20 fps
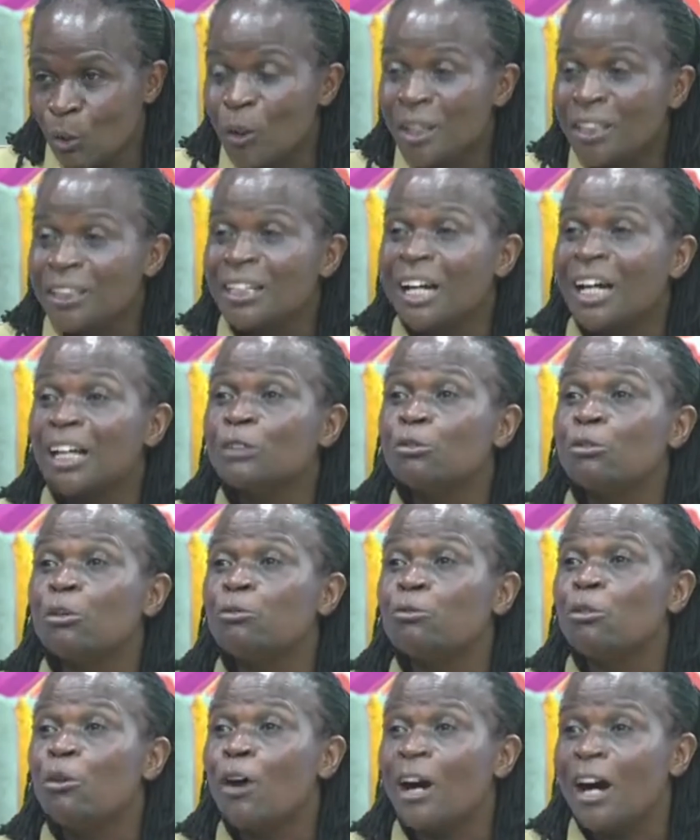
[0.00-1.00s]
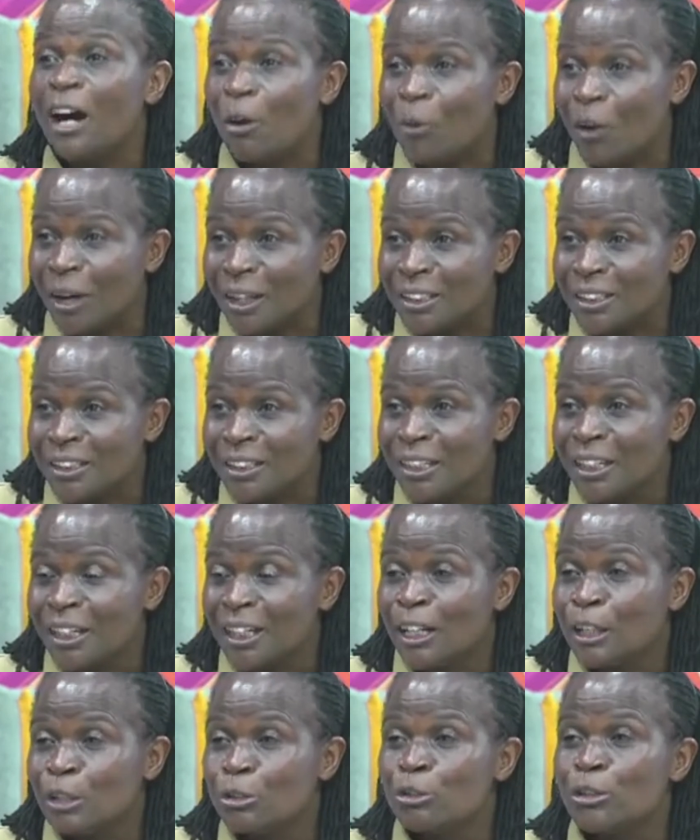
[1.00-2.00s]
We sat for 4 hours
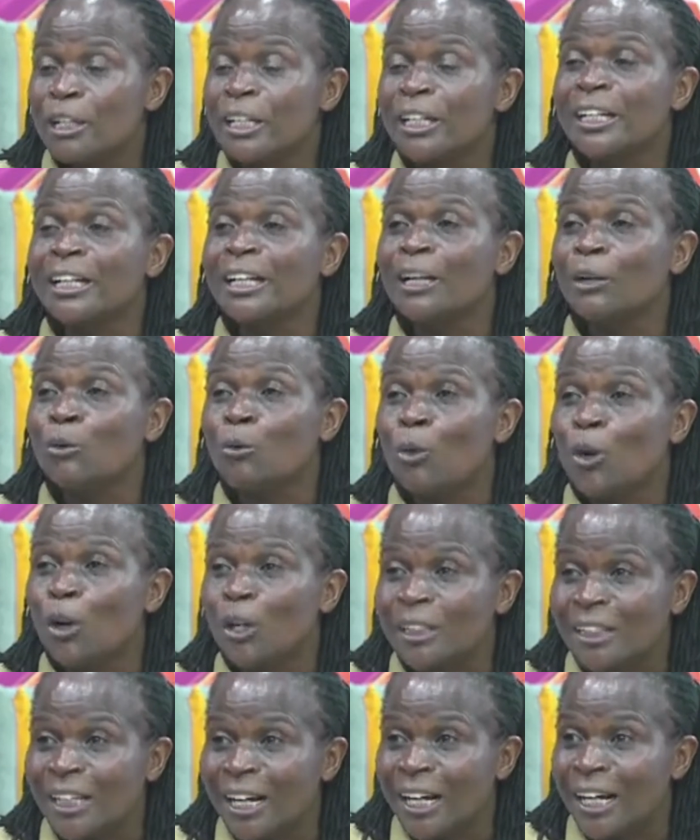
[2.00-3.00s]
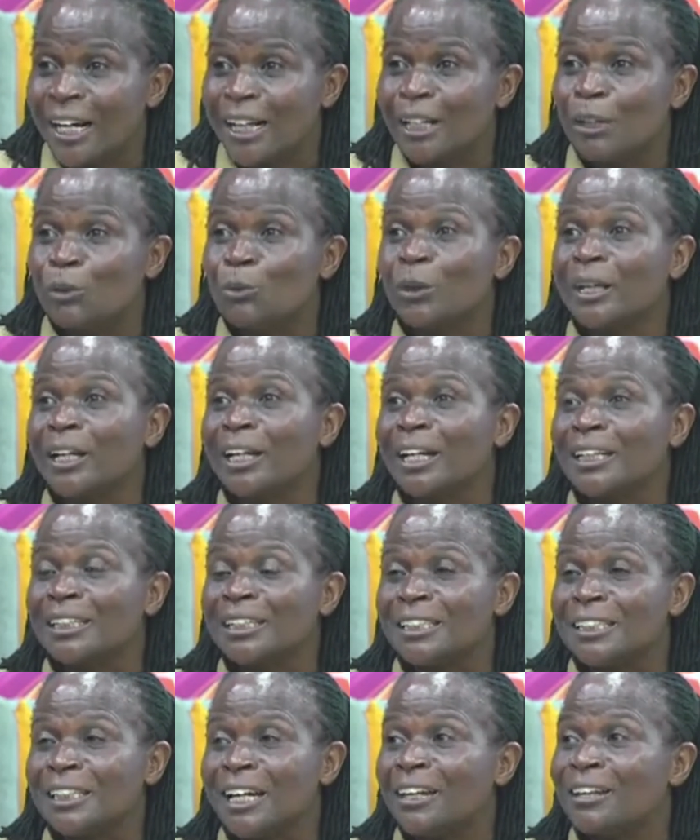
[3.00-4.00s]
drinking water and looking
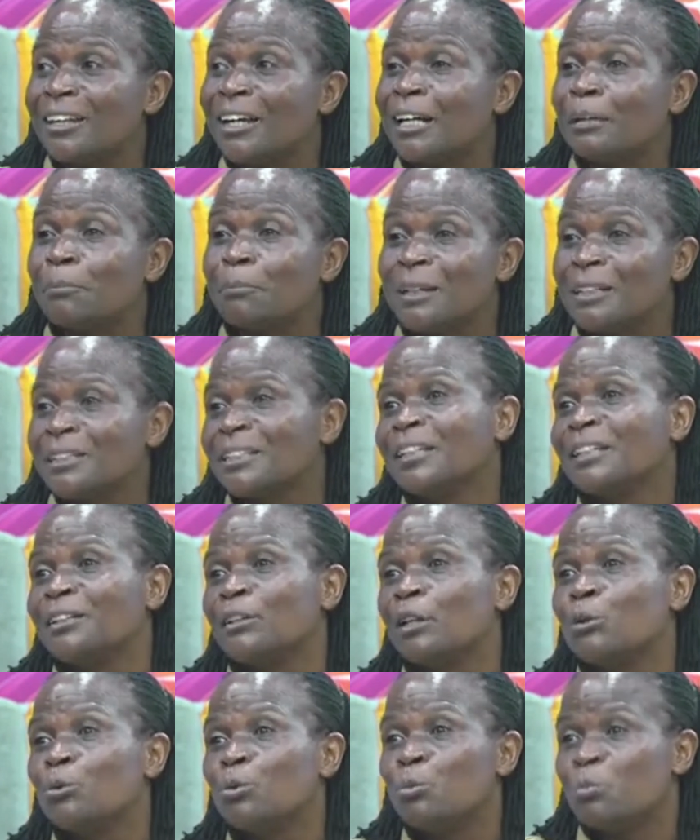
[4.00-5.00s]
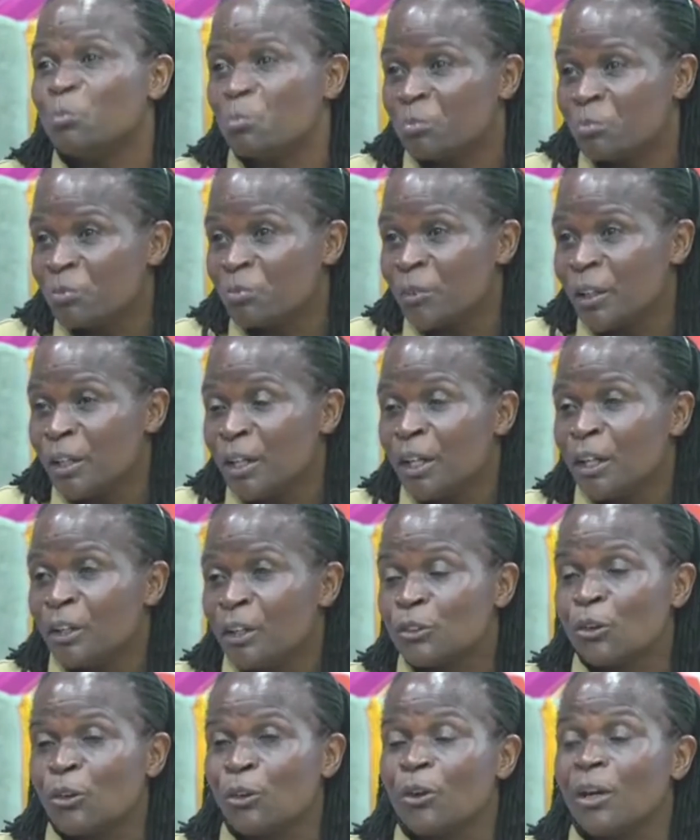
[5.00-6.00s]
at each other and pacing the room.
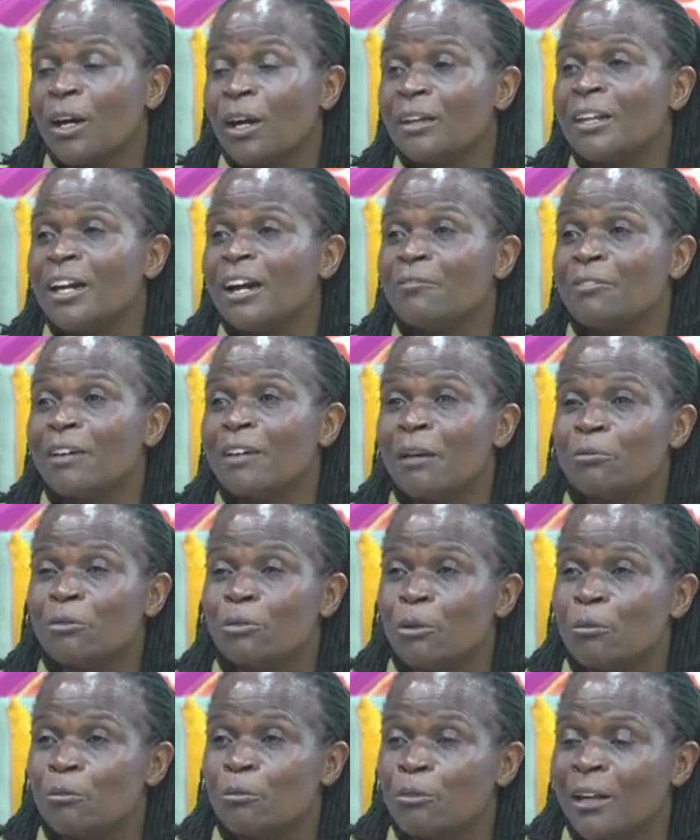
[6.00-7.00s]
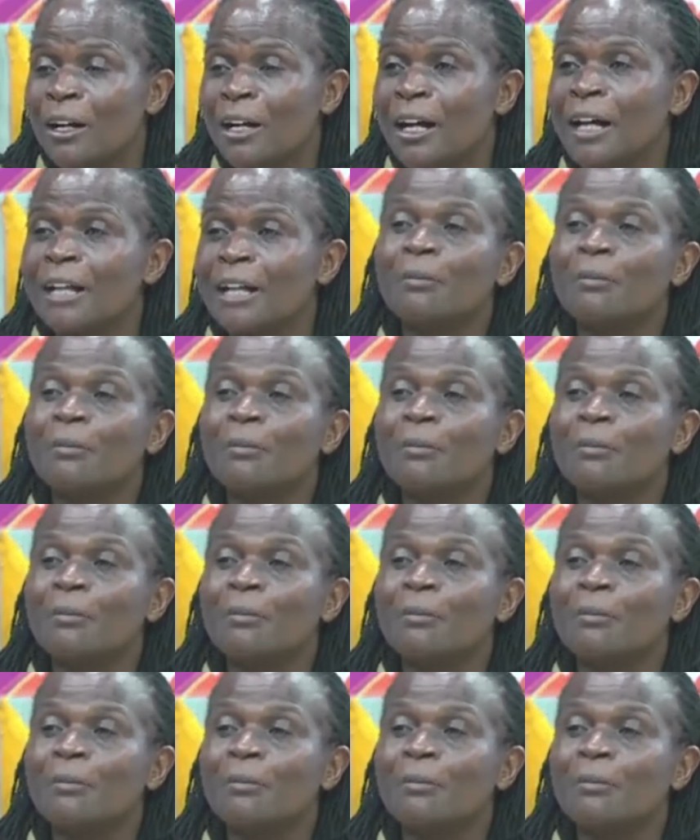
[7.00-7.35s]
So they have come from far.